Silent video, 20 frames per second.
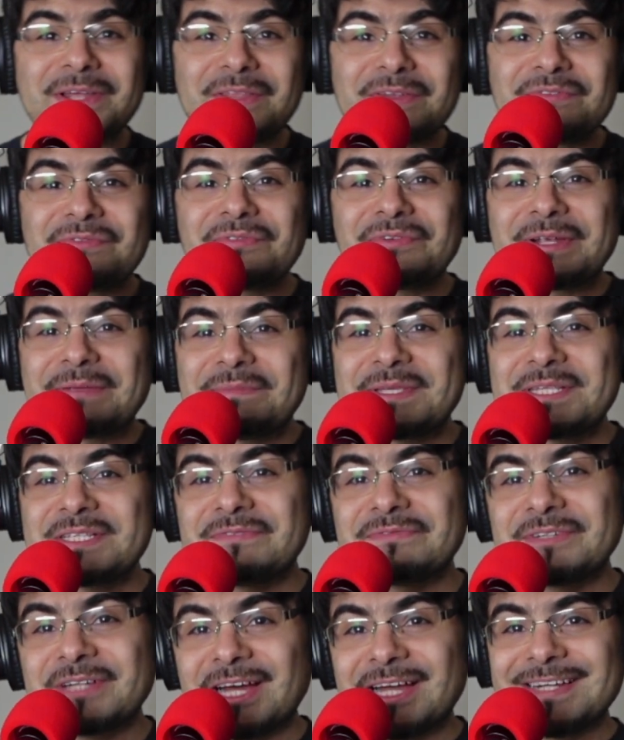free piece
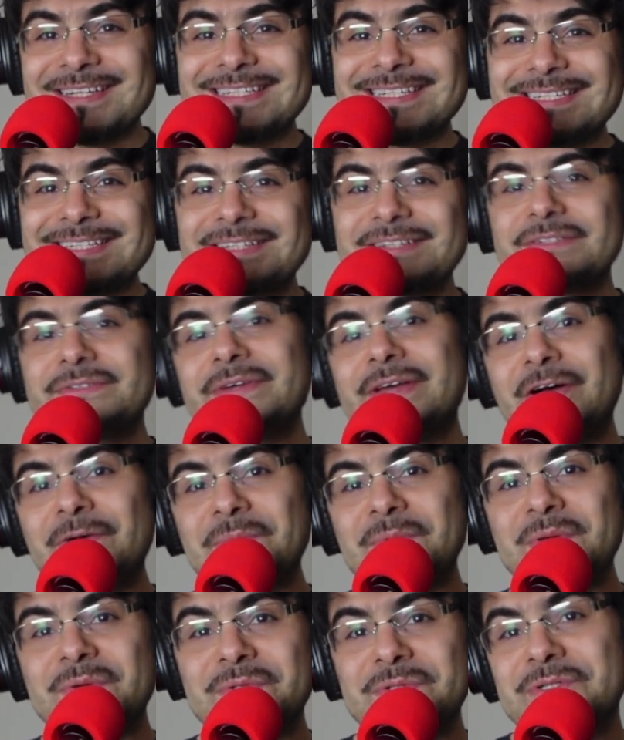of content to
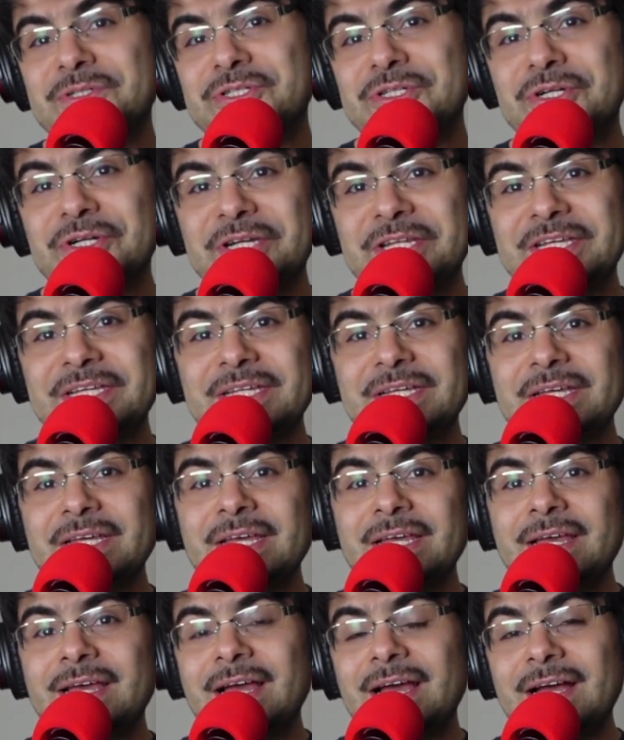help you in your journey
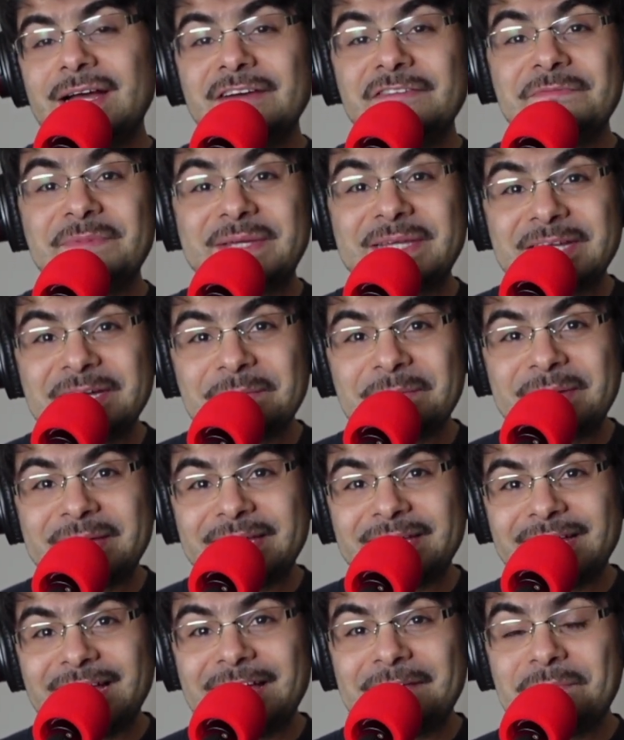of
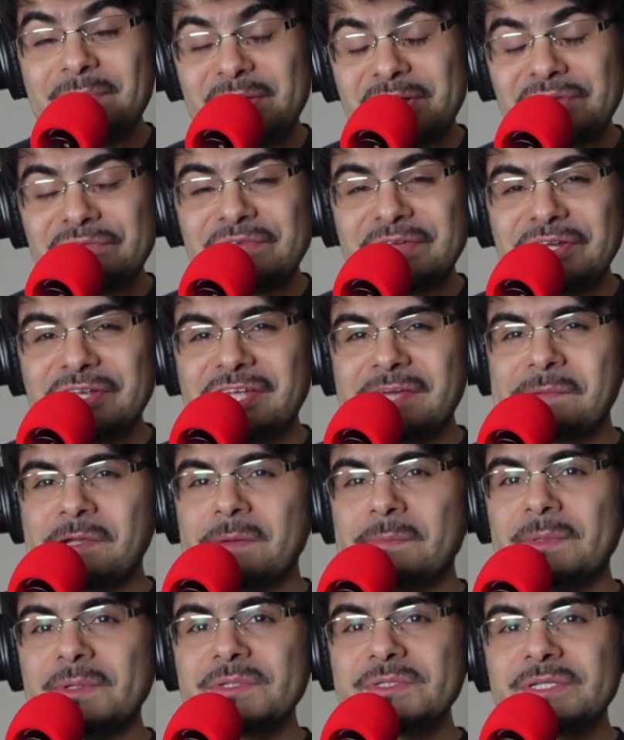becoming a better video game
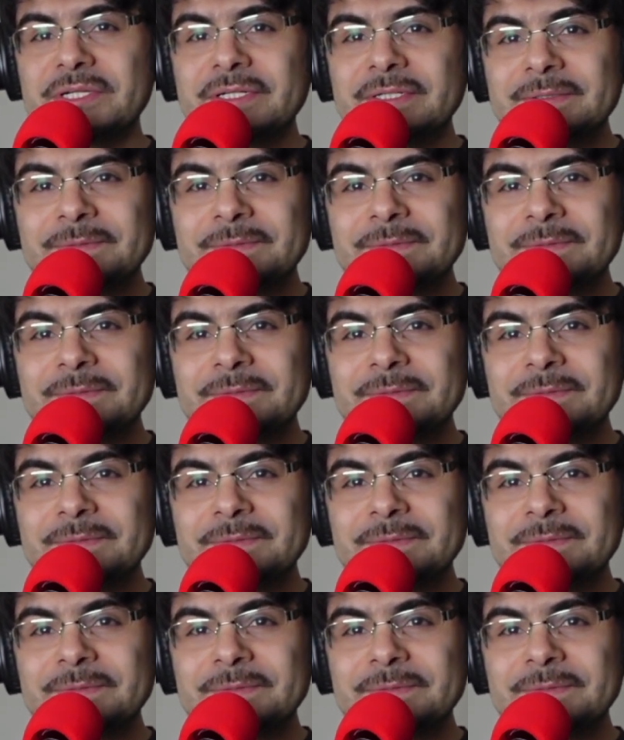composer.